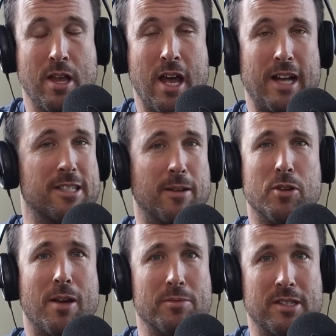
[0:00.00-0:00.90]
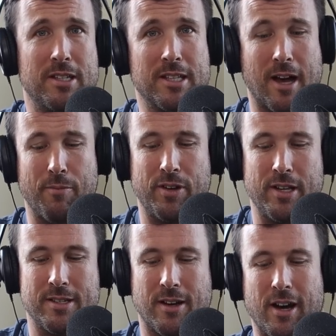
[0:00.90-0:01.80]
Mm-hmm. And sometimes the discomfort
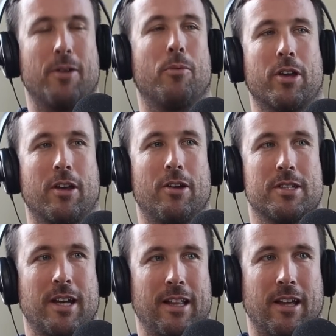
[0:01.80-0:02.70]
is, I don't want to go today.